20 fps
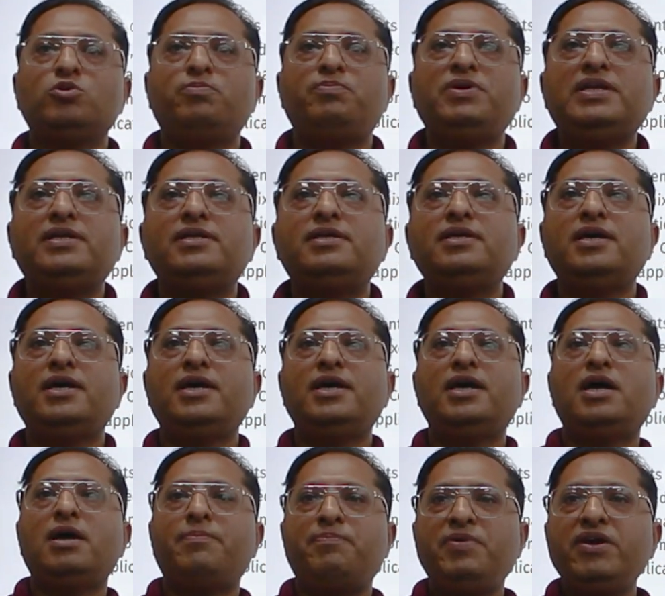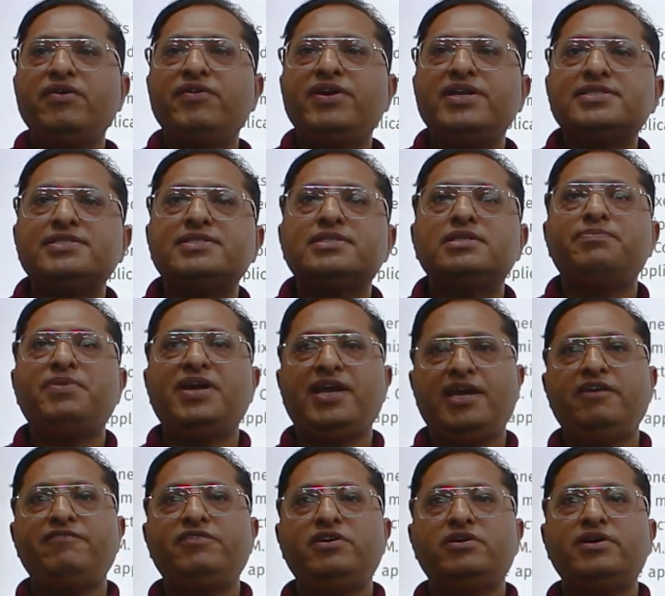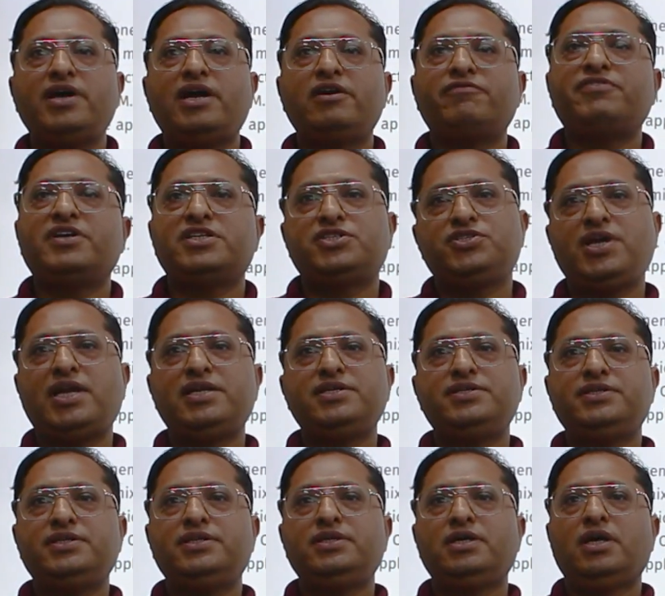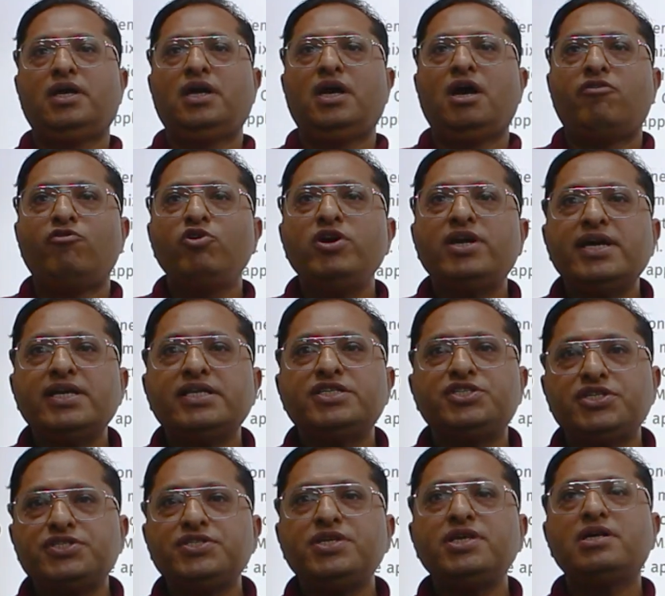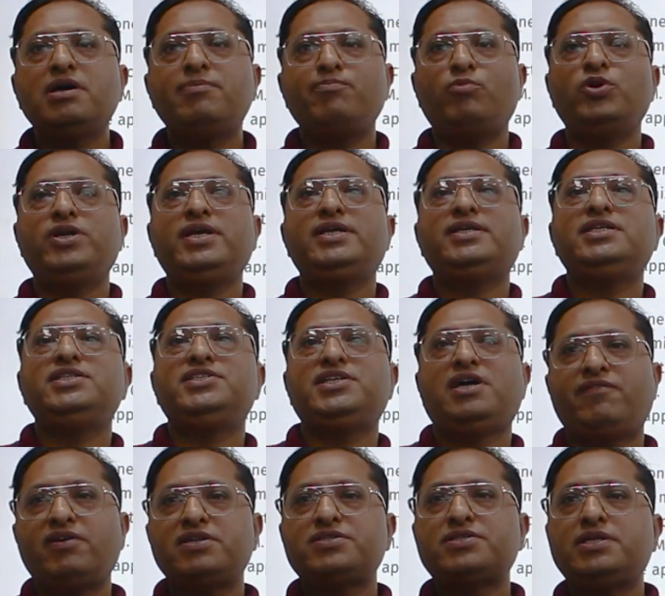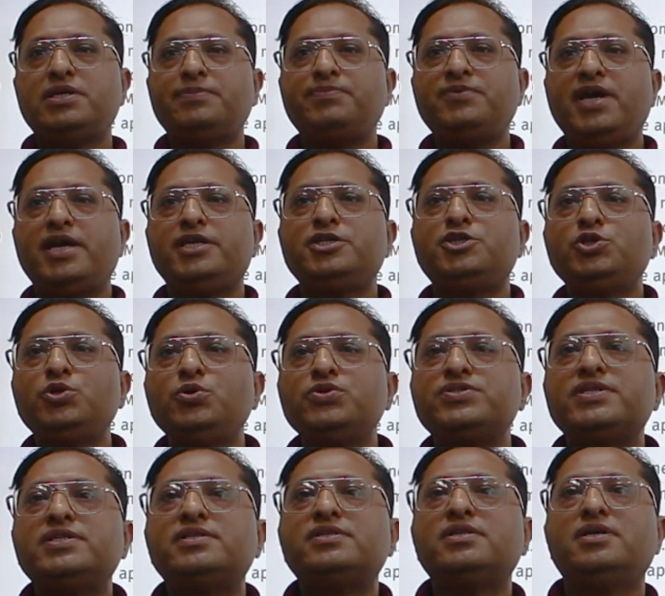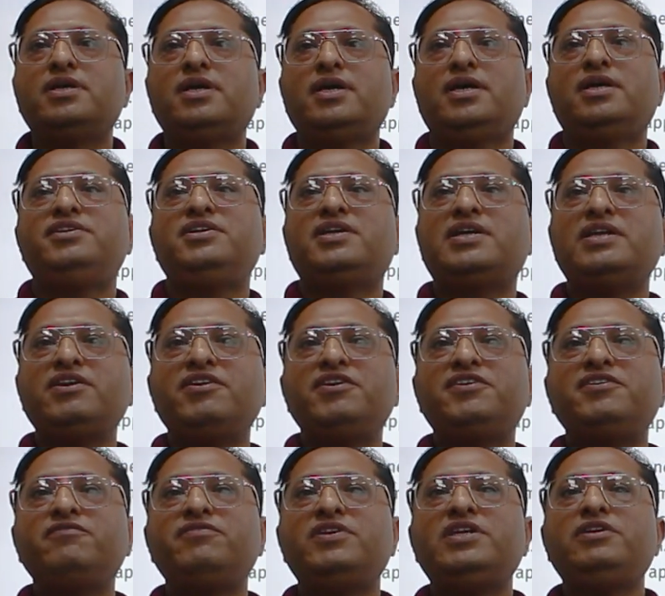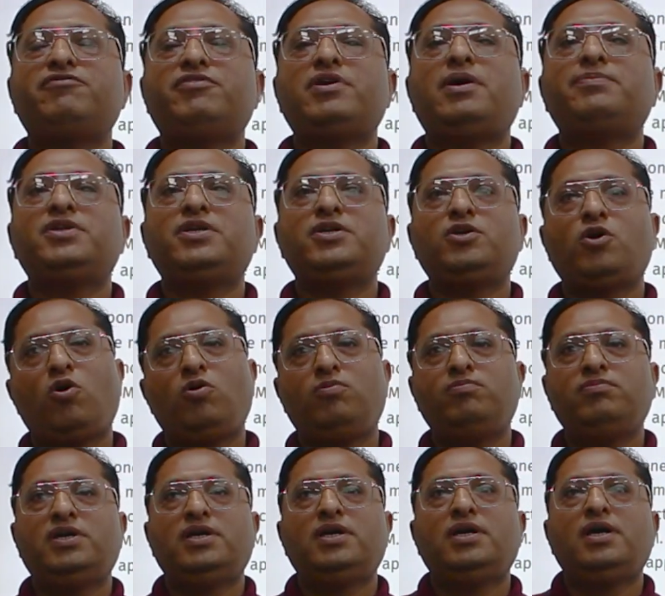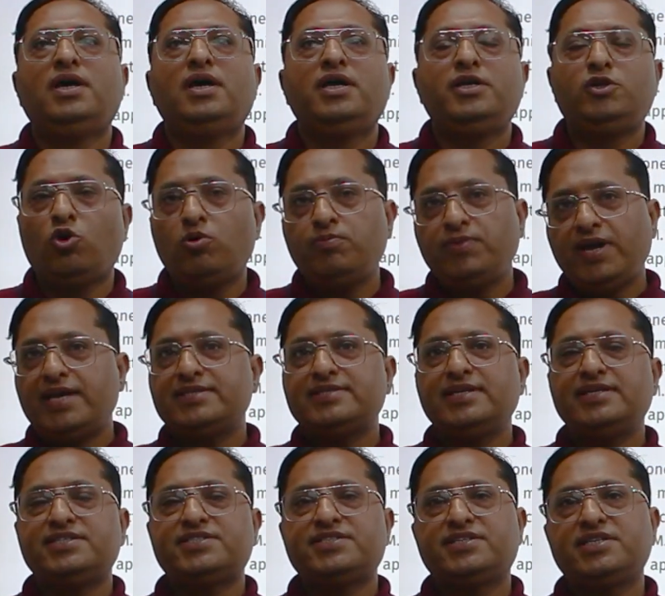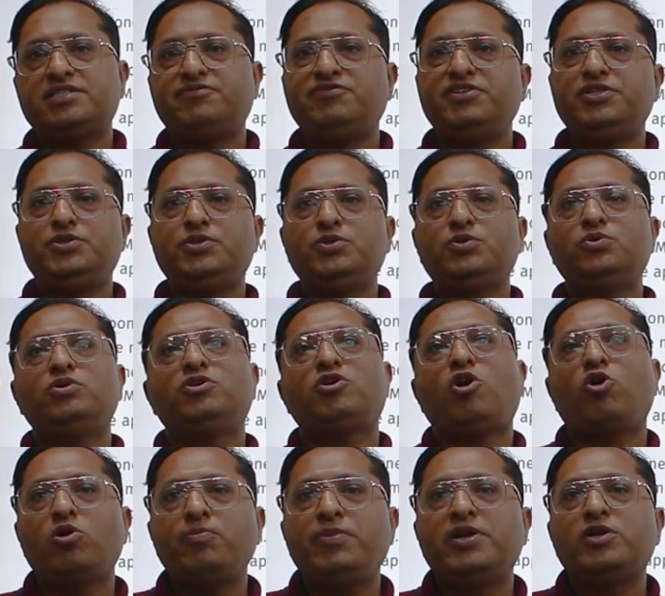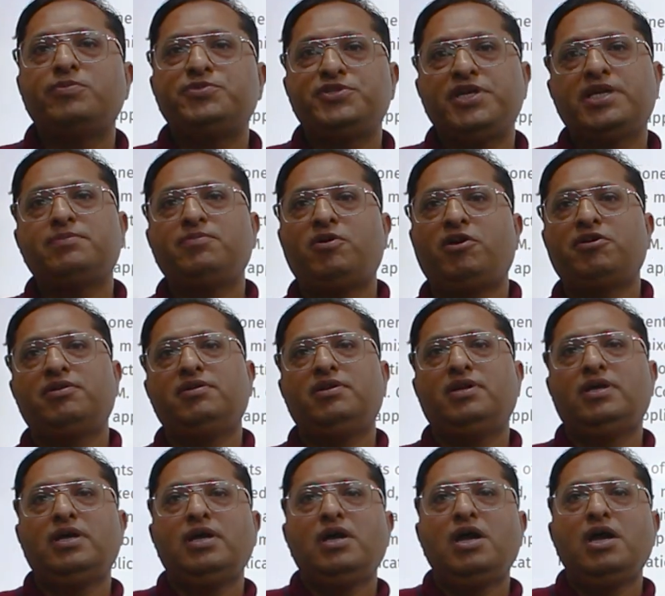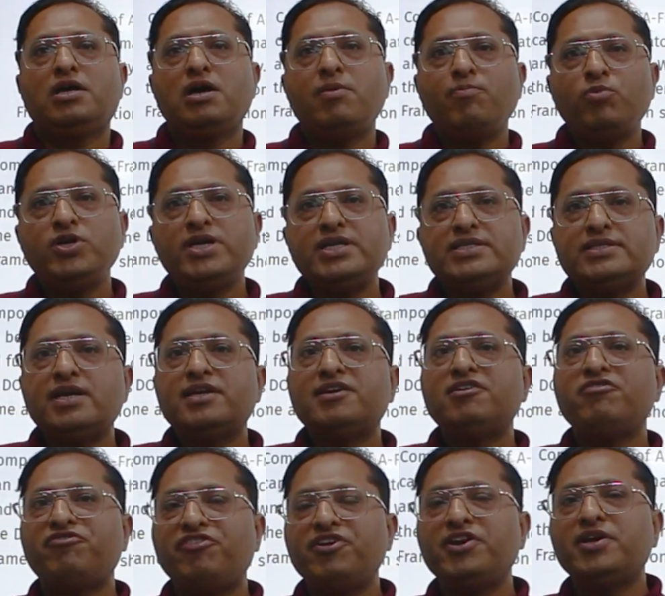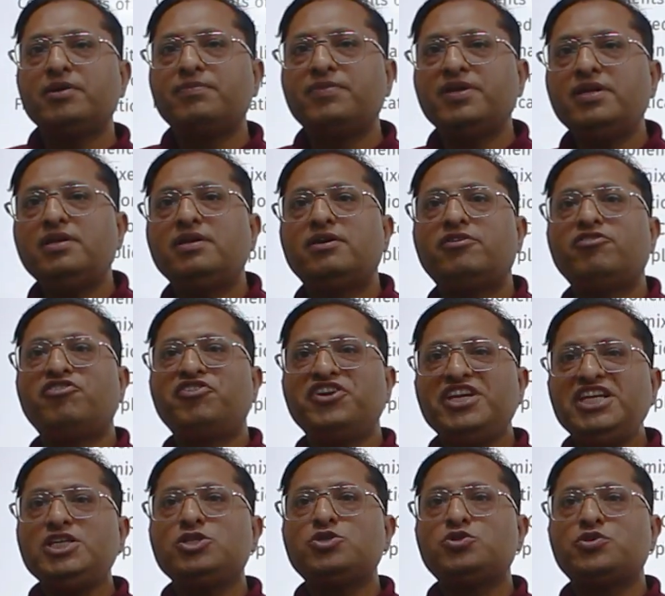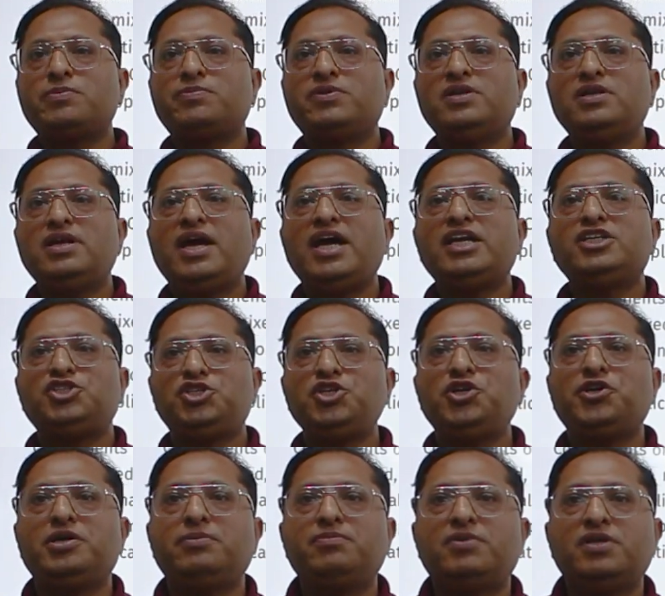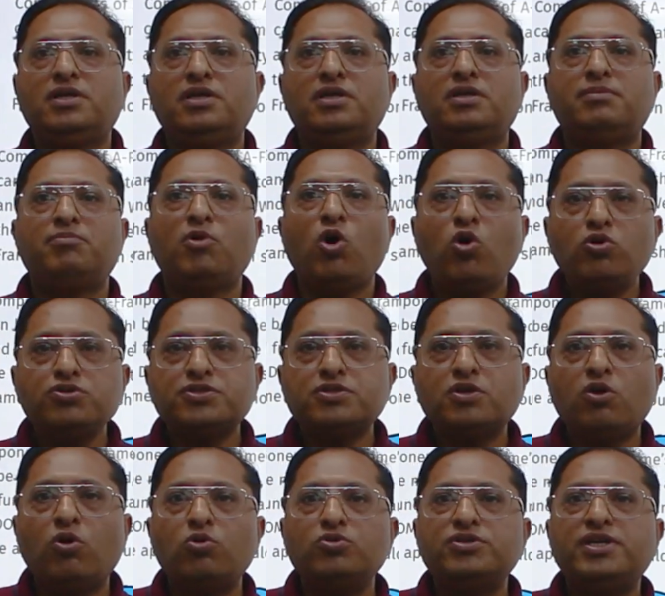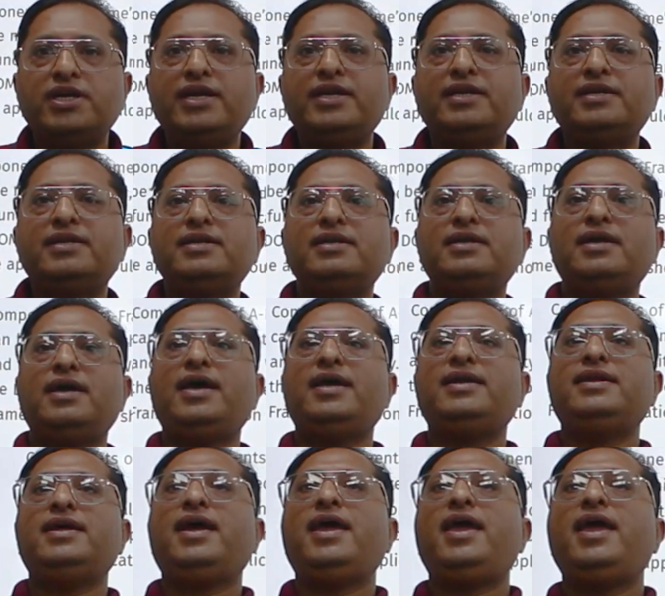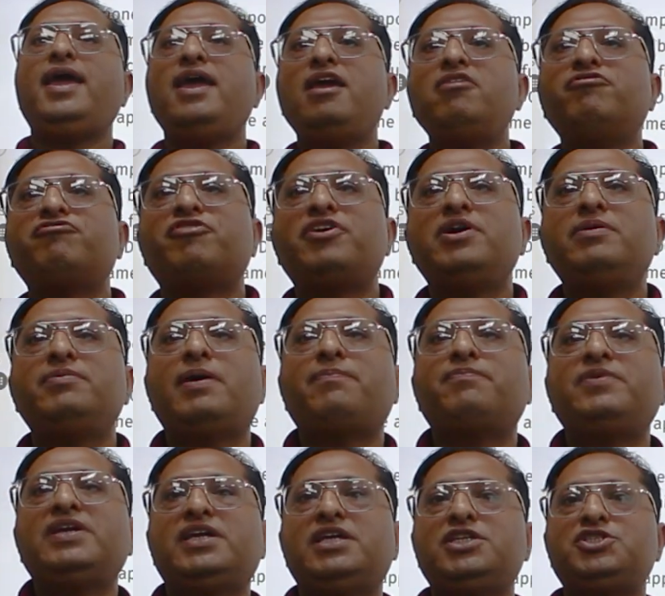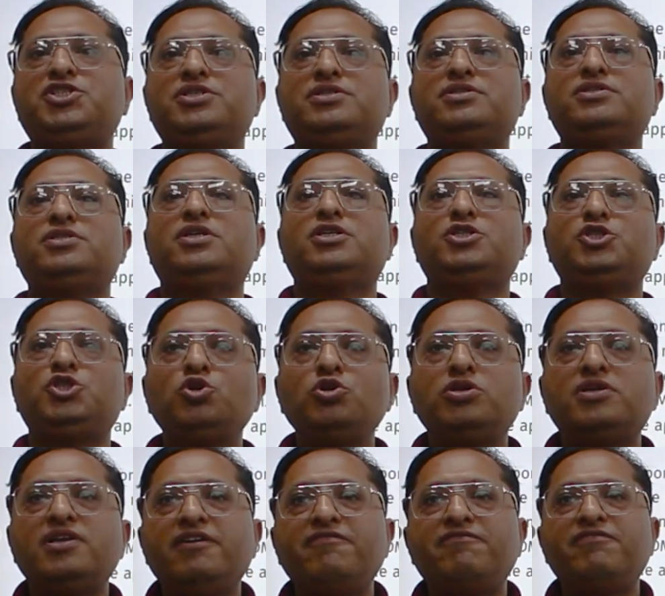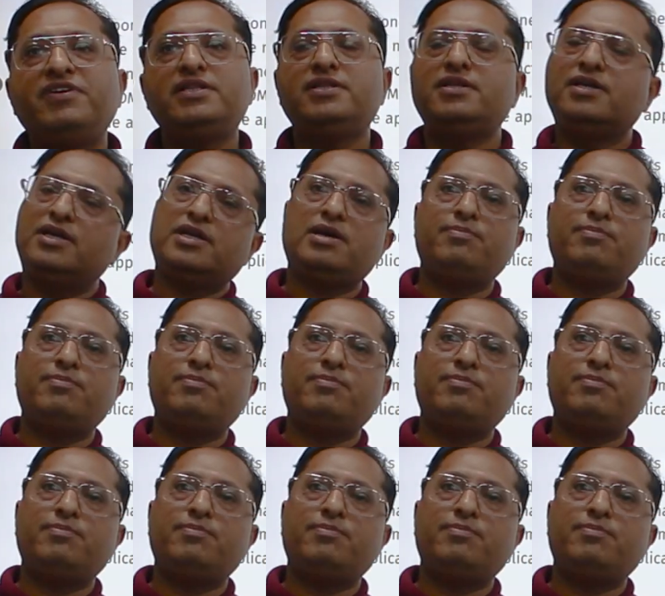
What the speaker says: to build appearance, behavior, and functionality. We can register component in JavaScript and use it declaratively from the DOM. DOM, as I discussed with you, document object model. Components are configurable, reusable, and shareable. most code in an A-frame applications should live with